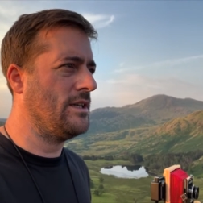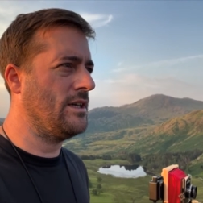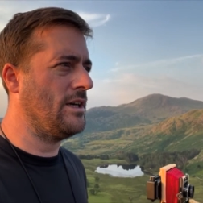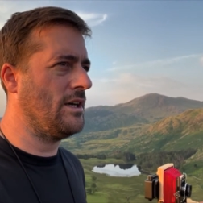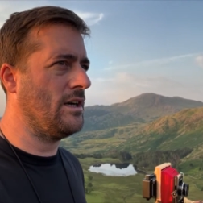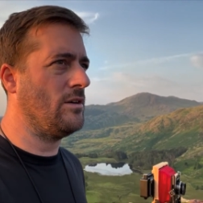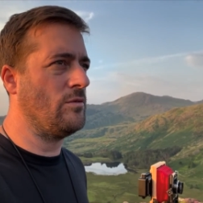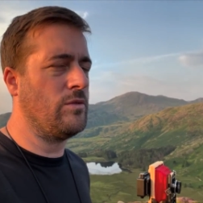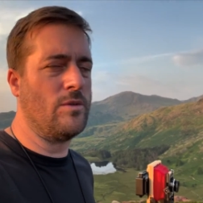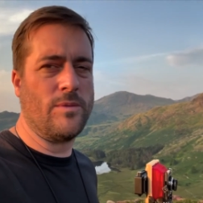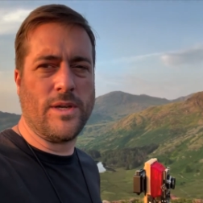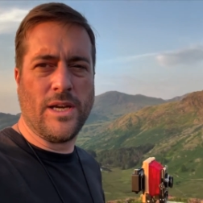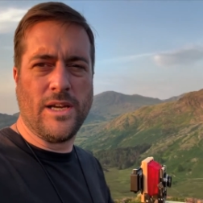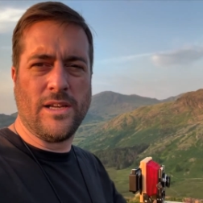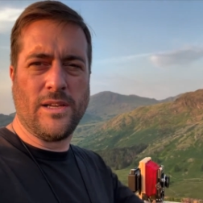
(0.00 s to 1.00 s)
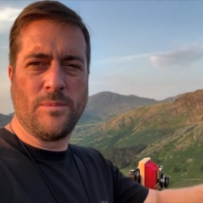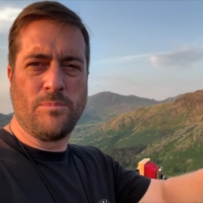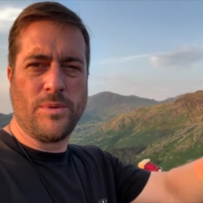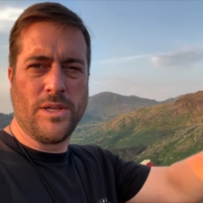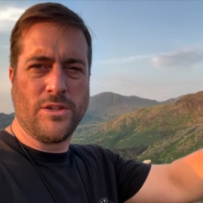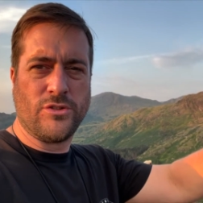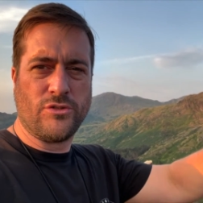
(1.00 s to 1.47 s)
Hopefully we get a
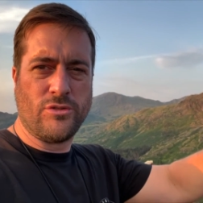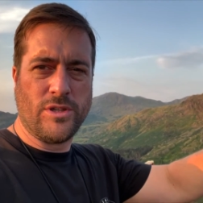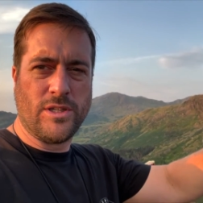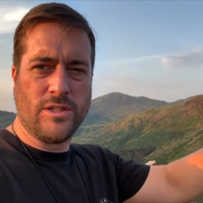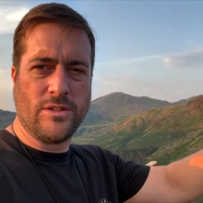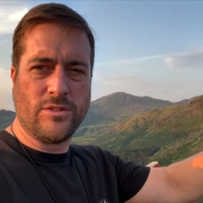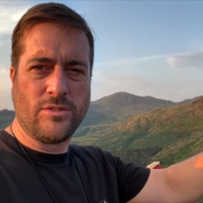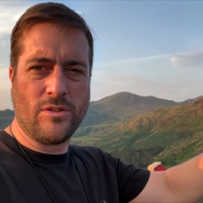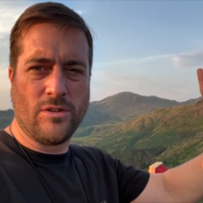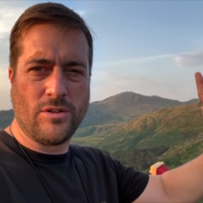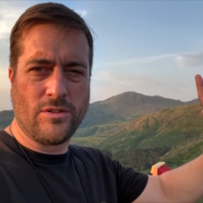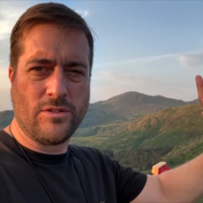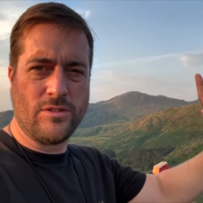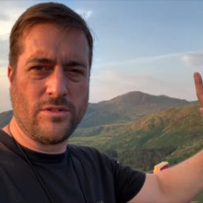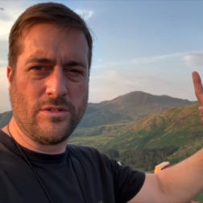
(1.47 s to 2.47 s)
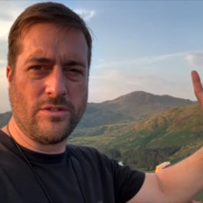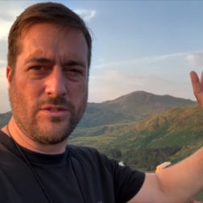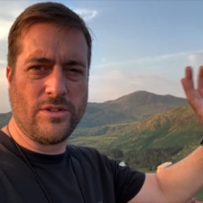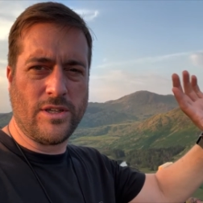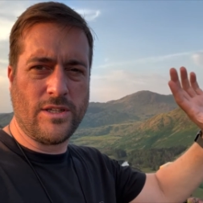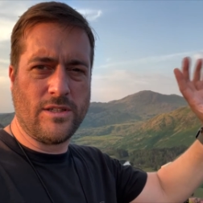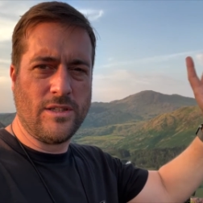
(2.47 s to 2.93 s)
bit of streak in the sky, because as you can
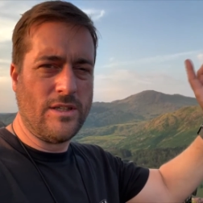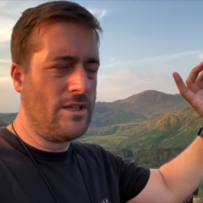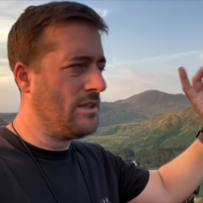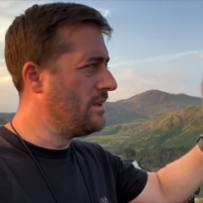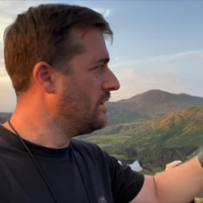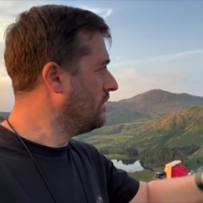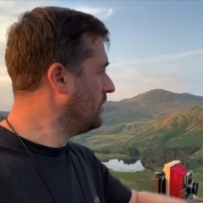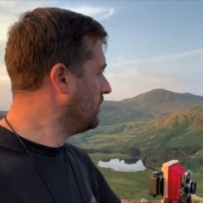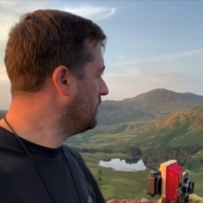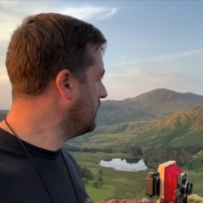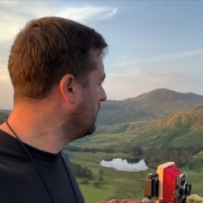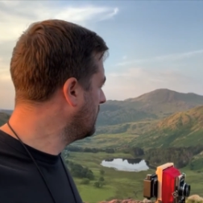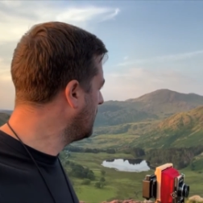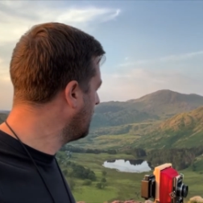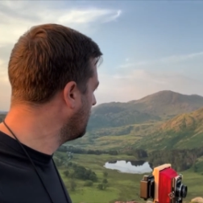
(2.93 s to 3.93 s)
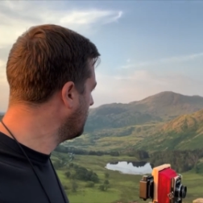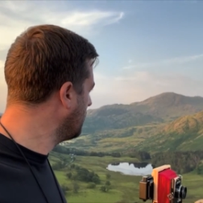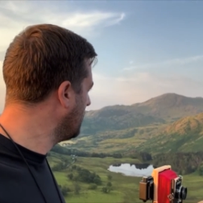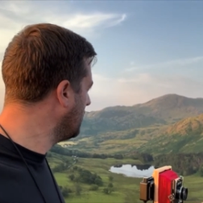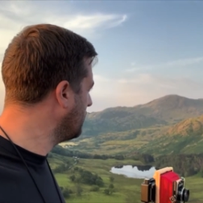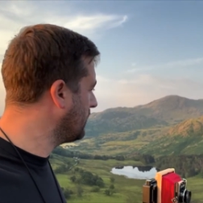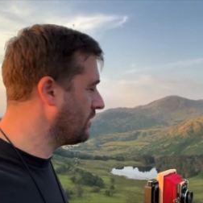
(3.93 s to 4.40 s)
see there's a few clouds up
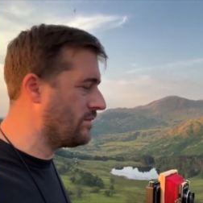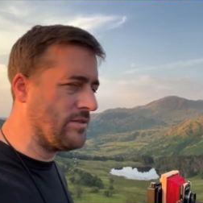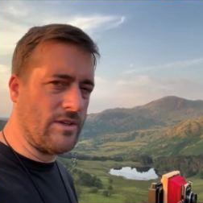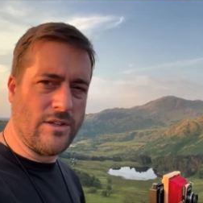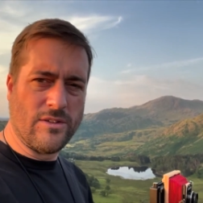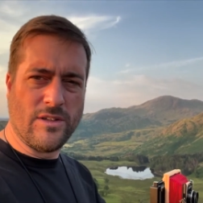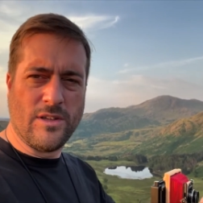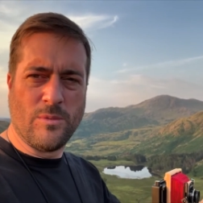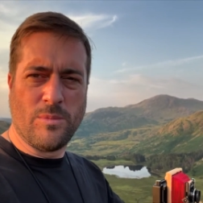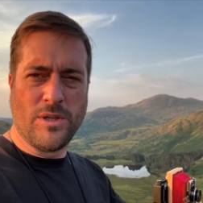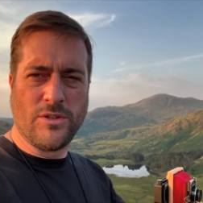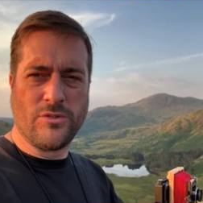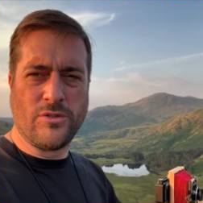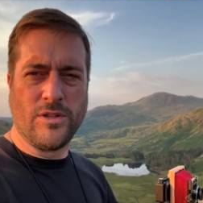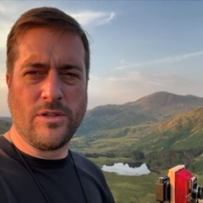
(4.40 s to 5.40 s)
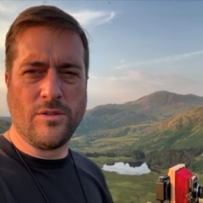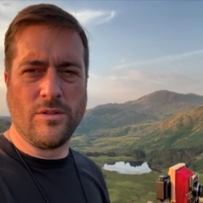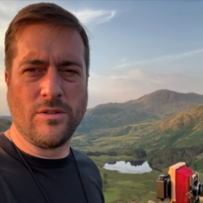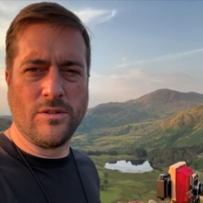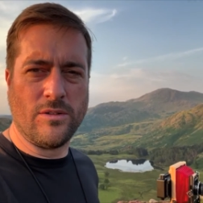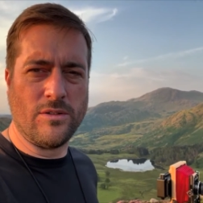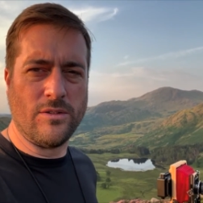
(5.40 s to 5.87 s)
there, so hopefully there's a little bit of streak
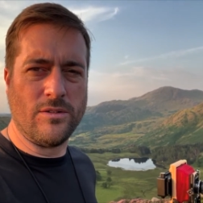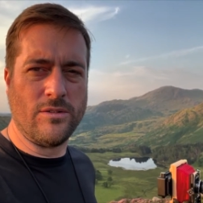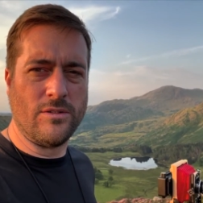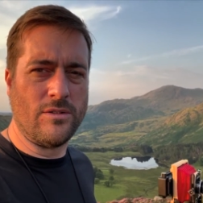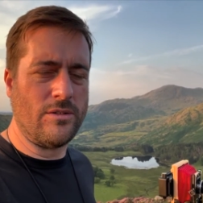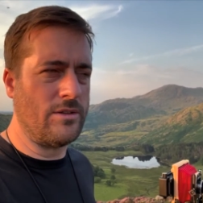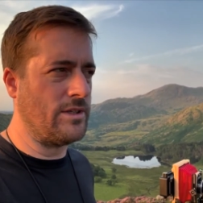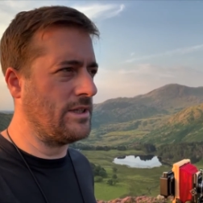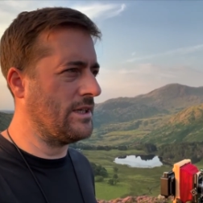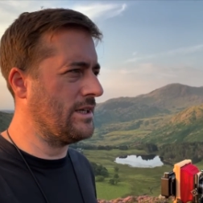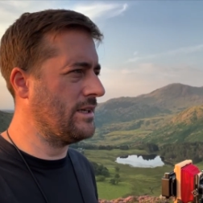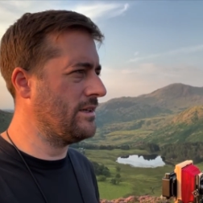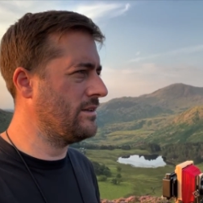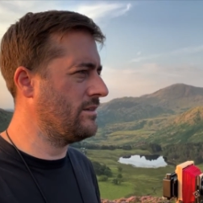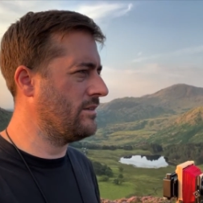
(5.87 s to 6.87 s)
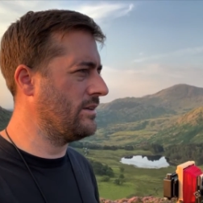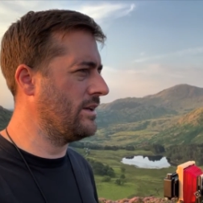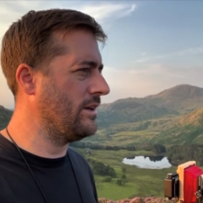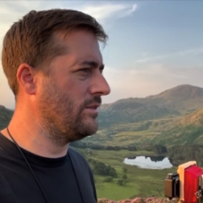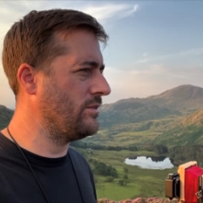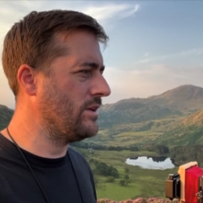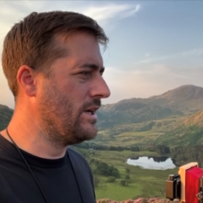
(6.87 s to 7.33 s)
on
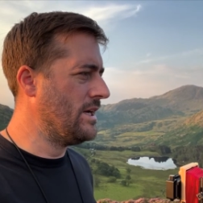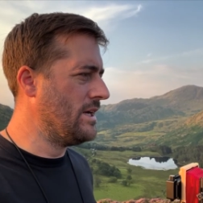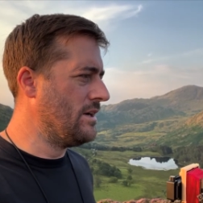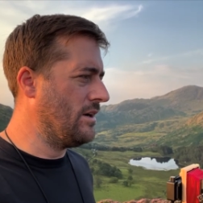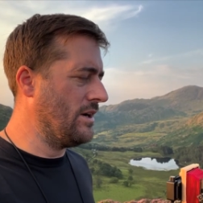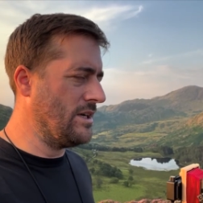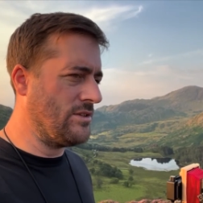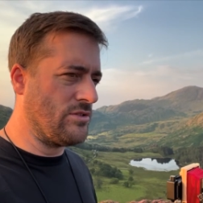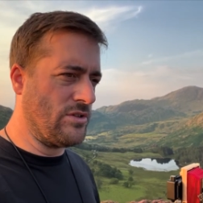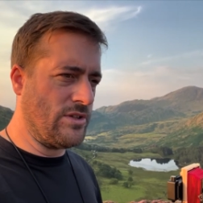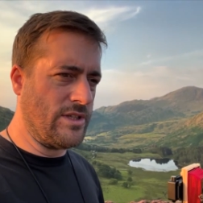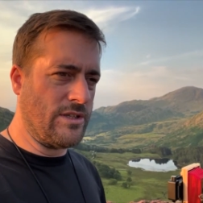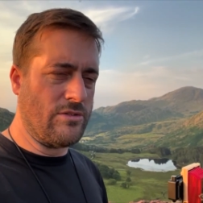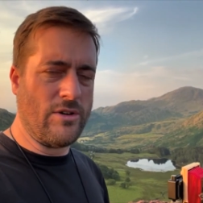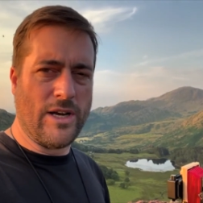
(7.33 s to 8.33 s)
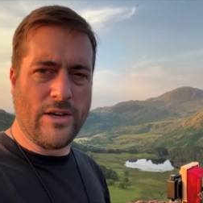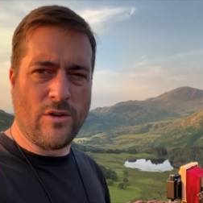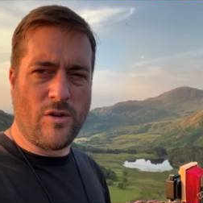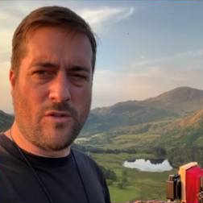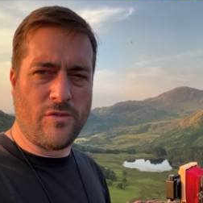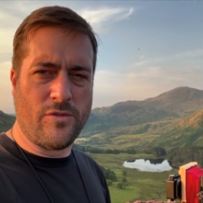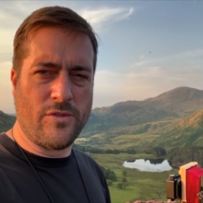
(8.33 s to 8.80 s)
those. I then took the grad
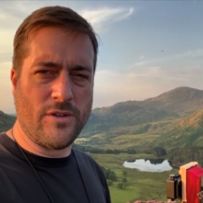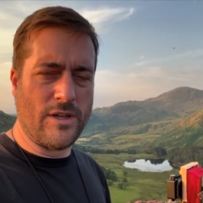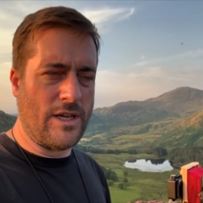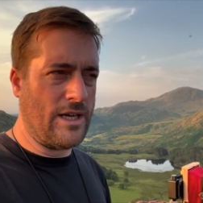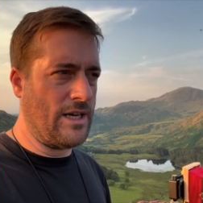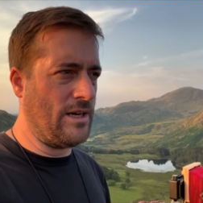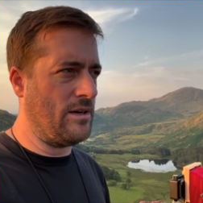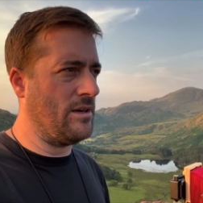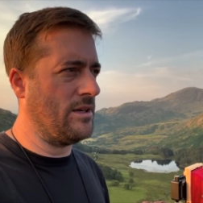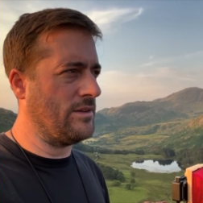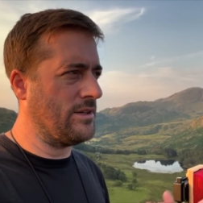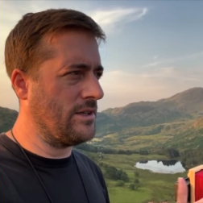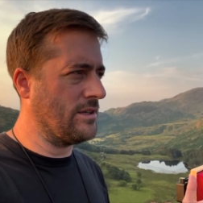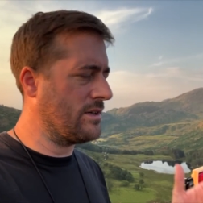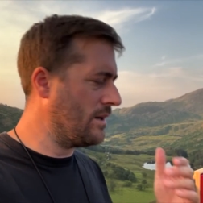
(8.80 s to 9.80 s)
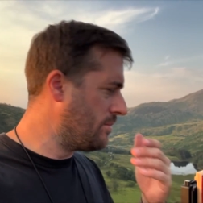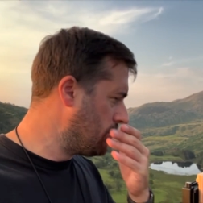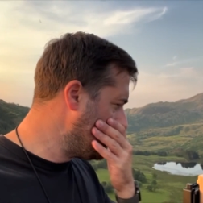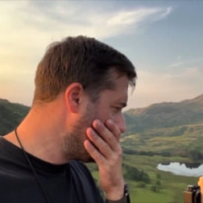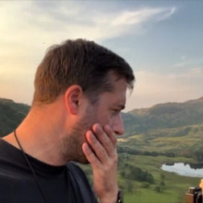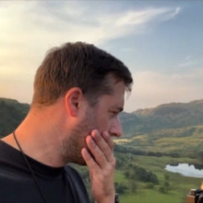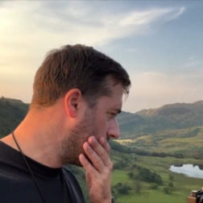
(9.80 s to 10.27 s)
off and did a couple
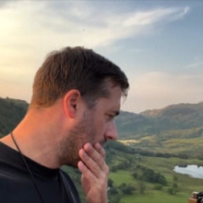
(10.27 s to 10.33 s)
of